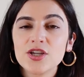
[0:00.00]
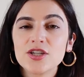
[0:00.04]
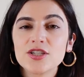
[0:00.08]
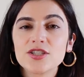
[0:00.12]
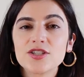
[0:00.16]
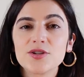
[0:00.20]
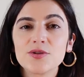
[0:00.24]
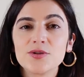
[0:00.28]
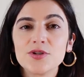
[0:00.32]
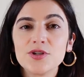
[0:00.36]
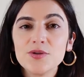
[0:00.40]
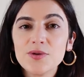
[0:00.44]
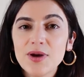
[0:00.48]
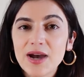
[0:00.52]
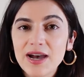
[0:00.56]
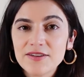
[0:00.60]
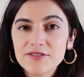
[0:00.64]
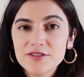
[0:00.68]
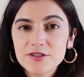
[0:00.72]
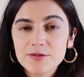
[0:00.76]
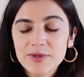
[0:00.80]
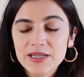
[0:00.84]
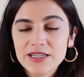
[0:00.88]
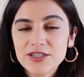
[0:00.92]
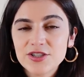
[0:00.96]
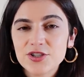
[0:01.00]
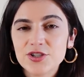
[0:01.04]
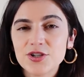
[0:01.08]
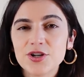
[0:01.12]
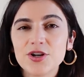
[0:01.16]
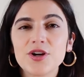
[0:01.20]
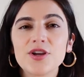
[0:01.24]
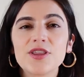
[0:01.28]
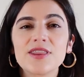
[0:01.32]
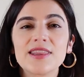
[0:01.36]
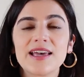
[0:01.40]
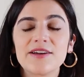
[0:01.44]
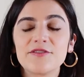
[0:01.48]
So you have to make
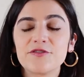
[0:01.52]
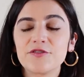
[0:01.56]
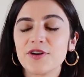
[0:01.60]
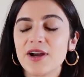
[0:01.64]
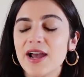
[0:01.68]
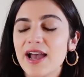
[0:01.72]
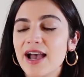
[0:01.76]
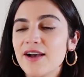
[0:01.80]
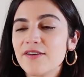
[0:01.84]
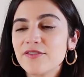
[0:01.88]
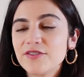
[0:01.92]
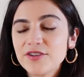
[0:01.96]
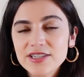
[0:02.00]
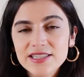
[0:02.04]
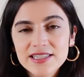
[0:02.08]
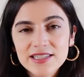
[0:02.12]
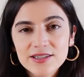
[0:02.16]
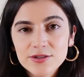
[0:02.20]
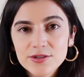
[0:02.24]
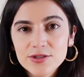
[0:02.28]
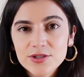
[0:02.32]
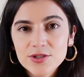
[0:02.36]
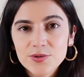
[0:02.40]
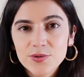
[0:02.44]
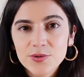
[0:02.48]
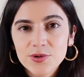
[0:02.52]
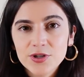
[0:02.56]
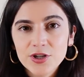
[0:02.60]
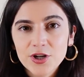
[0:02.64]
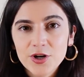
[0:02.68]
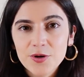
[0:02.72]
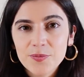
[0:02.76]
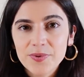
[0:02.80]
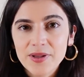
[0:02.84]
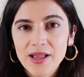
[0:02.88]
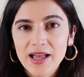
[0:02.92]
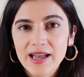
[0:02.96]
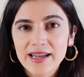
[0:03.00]
sure that for every single school you're
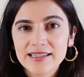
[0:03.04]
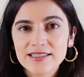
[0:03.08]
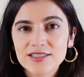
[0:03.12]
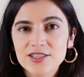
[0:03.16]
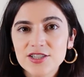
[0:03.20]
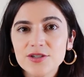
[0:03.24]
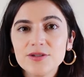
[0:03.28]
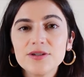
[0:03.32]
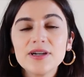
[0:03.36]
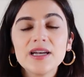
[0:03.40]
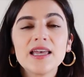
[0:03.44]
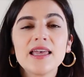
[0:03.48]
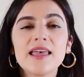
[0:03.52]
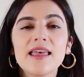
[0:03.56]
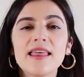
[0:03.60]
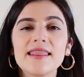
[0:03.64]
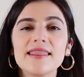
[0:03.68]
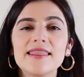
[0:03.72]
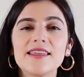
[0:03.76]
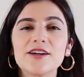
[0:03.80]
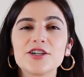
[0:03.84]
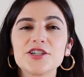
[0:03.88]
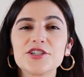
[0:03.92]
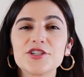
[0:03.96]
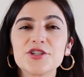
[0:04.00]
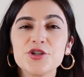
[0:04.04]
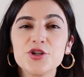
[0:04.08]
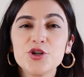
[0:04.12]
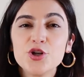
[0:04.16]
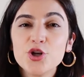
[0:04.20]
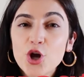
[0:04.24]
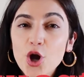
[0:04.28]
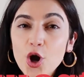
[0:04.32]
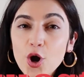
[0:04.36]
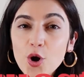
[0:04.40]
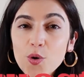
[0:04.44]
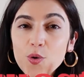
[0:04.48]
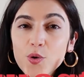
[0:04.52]
applying to, there is
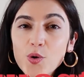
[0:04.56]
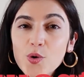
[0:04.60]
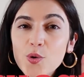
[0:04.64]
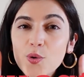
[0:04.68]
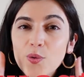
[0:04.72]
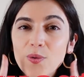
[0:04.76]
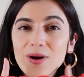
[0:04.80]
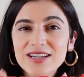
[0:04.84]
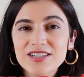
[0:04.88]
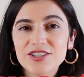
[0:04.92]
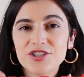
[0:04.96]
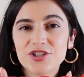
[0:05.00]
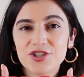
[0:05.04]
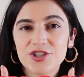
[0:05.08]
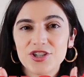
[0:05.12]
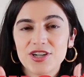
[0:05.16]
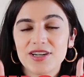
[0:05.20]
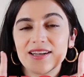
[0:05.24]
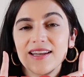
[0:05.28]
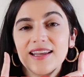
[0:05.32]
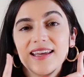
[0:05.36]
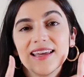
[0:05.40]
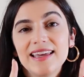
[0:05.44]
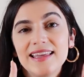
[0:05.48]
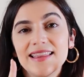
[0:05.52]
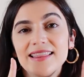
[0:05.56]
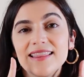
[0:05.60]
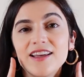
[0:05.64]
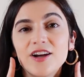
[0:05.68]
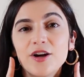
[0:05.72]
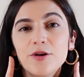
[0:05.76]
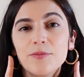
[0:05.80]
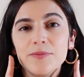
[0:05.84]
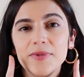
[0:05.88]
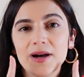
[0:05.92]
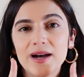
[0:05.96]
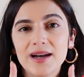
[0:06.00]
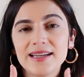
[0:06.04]
no question in
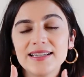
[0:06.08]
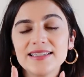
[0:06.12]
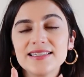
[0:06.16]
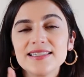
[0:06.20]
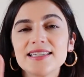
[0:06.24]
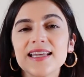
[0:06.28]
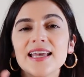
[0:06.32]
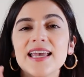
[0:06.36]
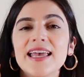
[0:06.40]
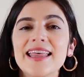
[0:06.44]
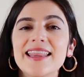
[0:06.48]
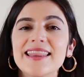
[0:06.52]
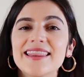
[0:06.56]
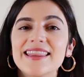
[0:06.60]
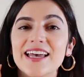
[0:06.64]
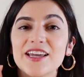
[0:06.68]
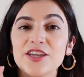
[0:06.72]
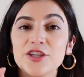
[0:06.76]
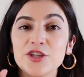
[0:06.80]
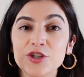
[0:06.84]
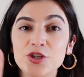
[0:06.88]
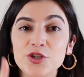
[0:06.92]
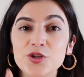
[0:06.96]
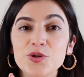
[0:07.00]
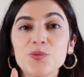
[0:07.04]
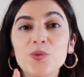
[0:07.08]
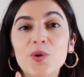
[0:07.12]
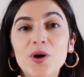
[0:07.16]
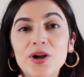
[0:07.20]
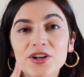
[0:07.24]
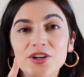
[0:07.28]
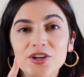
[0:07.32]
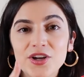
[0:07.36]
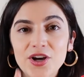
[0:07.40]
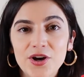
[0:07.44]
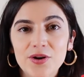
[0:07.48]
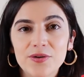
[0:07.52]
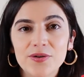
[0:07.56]
their mind that you want
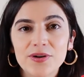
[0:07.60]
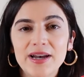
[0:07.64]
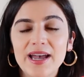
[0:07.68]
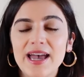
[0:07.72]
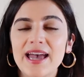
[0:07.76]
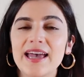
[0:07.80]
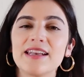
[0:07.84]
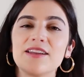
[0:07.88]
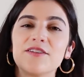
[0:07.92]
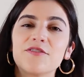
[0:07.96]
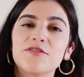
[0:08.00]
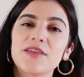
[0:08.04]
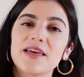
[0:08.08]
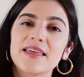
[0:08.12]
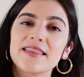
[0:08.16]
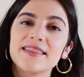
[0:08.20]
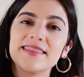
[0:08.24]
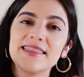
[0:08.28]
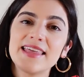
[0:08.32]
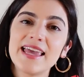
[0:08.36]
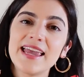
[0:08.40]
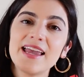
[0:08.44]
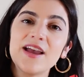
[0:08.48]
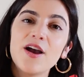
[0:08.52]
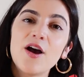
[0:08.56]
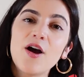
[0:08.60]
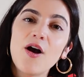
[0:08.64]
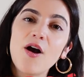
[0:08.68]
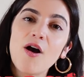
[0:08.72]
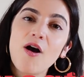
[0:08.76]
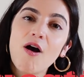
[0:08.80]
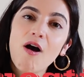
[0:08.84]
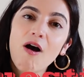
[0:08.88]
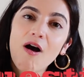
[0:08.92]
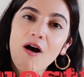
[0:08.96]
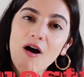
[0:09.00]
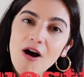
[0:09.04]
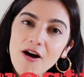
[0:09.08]
to go. And if that they
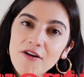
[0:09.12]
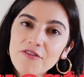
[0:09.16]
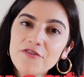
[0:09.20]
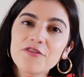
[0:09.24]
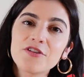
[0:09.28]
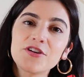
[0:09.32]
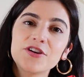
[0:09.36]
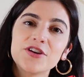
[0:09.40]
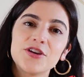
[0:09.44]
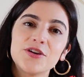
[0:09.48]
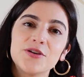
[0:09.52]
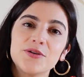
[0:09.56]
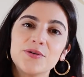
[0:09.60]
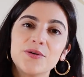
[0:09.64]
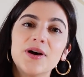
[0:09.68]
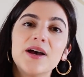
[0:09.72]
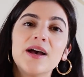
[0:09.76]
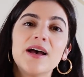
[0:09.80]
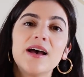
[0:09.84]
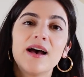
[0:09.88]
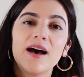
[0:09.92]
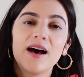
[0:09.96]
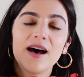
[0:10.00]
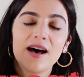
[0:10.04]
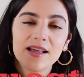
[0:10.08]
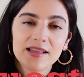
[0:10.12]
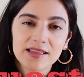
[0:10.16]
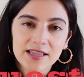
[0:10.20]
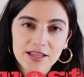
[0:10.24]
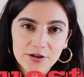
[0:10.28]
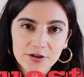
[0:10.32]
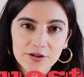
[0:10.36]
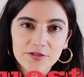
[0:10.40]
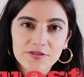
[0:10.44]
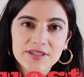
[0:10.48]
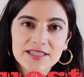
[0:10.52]
offer you a letter of